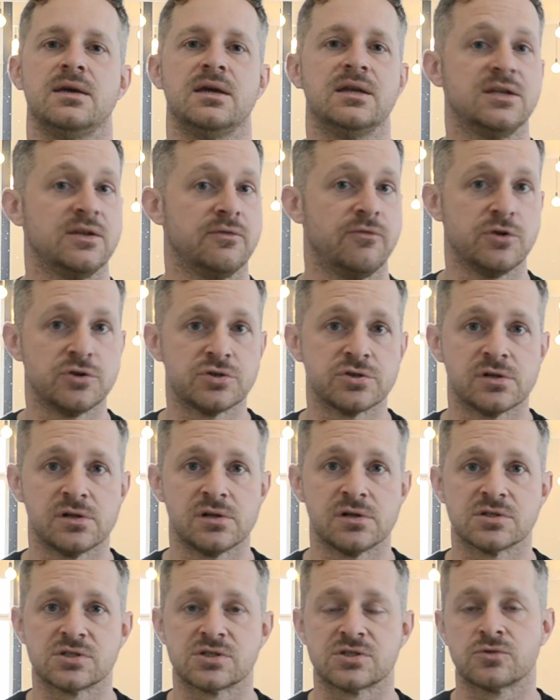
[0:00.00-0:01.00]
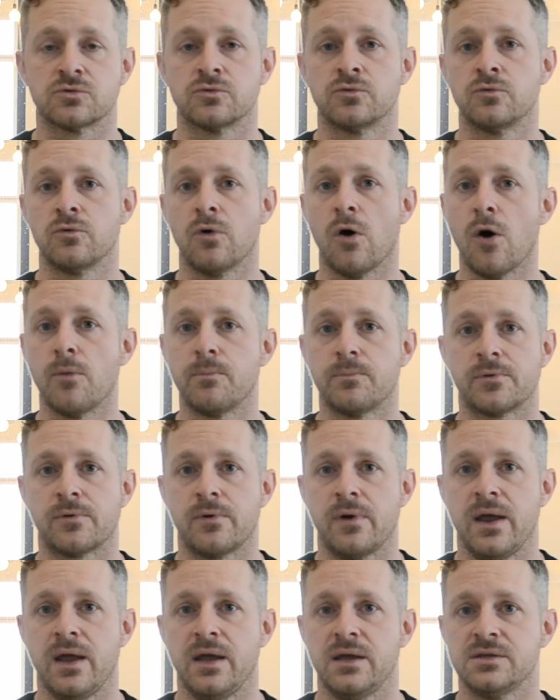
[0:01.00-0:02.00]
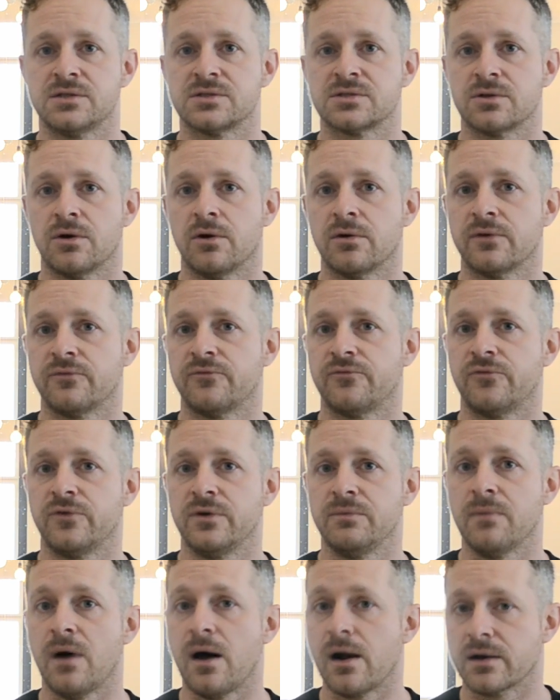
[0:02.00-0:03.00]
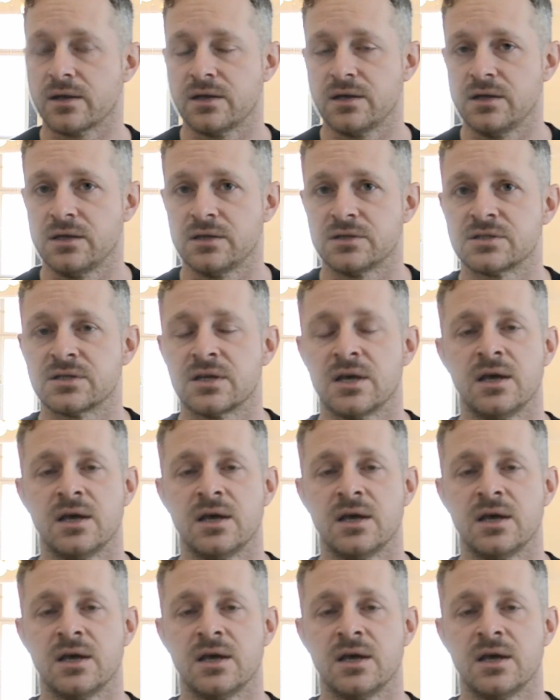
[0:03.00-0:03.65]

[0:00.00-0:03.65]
individuals who operate on a free market,